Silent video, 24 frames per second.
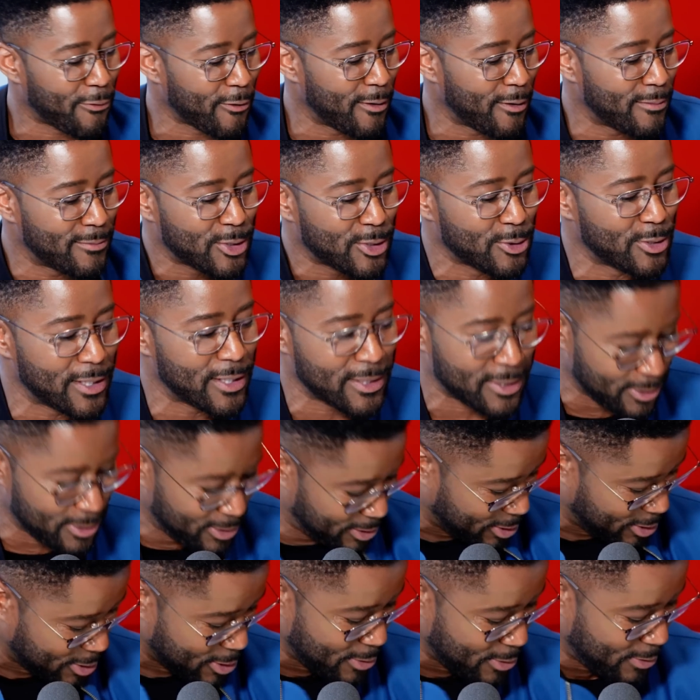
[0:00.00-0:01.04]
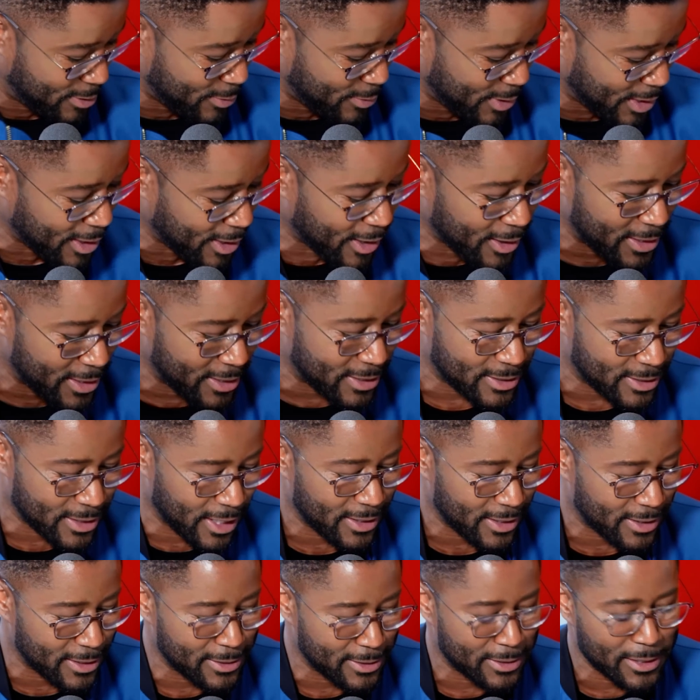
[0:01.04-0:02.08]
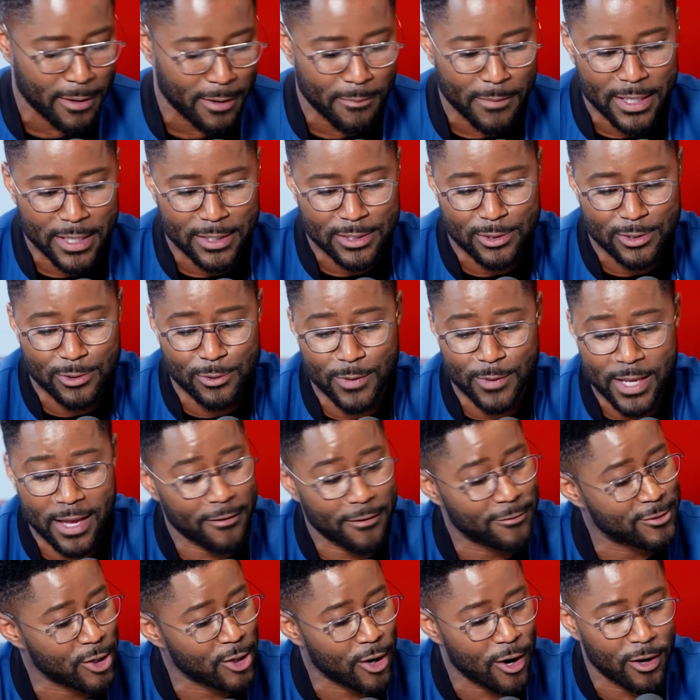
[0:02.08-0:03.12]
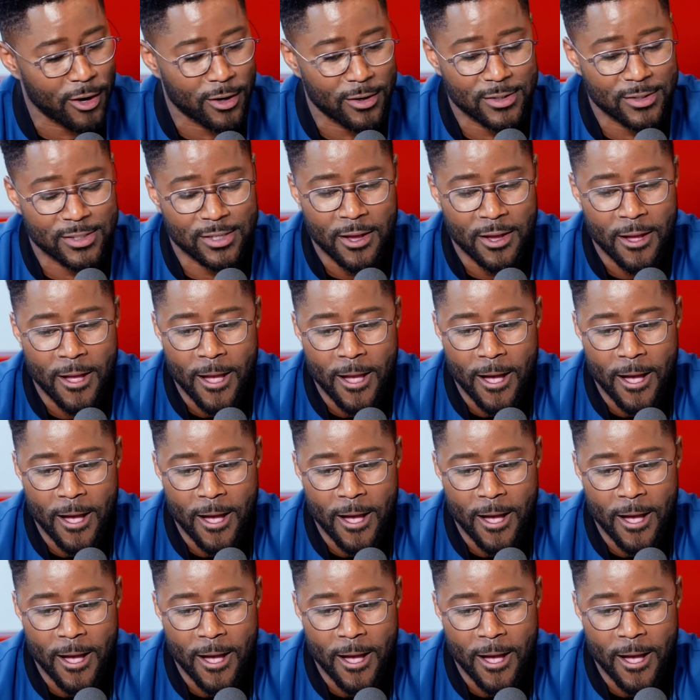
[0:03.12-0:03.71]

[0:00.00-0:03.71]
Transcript: from traditional suits. We call this like the Jumpman suit. We have joggers.